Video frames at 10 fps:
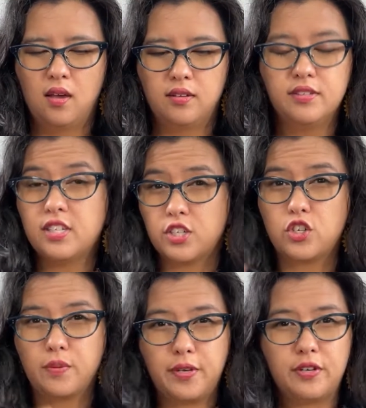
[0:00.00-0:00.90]

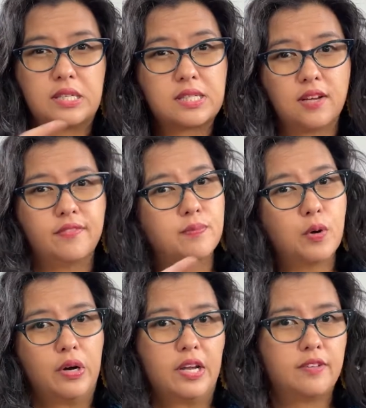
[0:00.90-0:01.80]
distribute itself
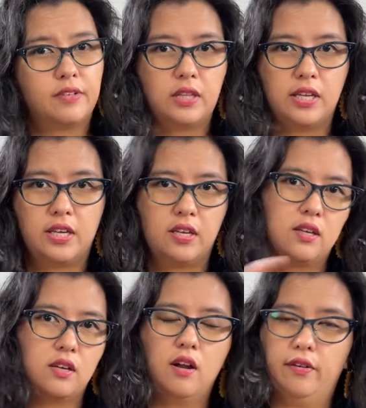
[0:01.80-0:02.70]
more
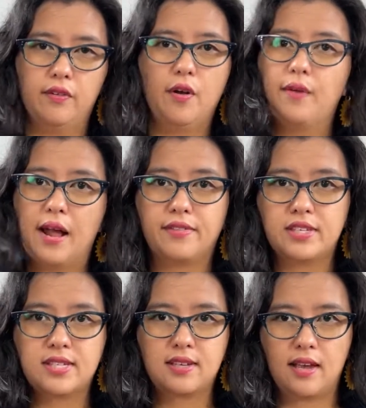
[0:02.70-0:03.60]
evenly around the
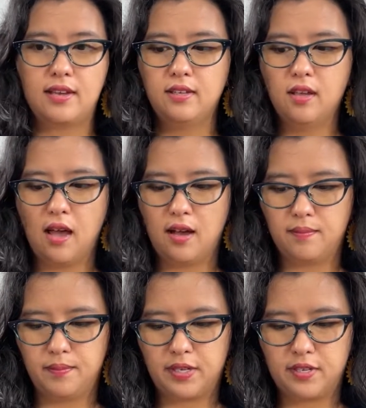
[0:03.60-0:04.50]
skein,
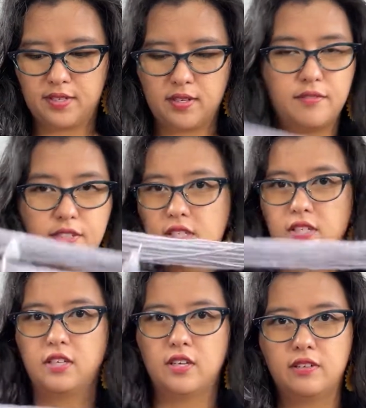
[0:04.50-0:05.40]
because obviously,
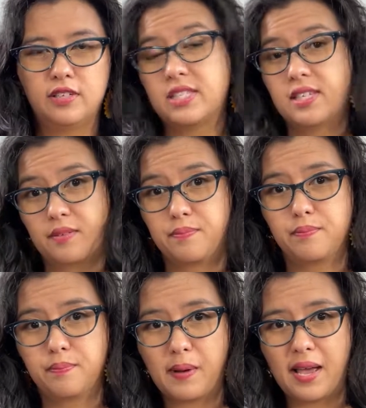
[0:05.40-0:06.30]
you know, it's done
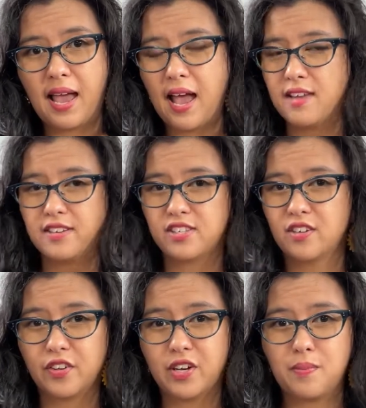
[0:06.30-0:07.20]
by hand. It's
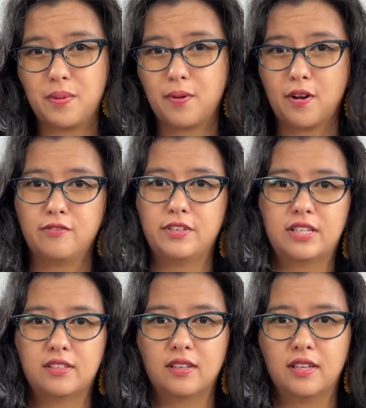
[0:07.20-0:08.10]
not going to be
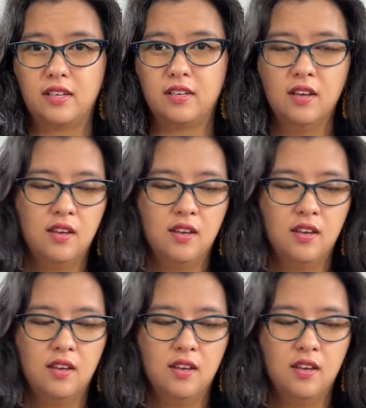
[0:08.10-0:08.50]
perfectly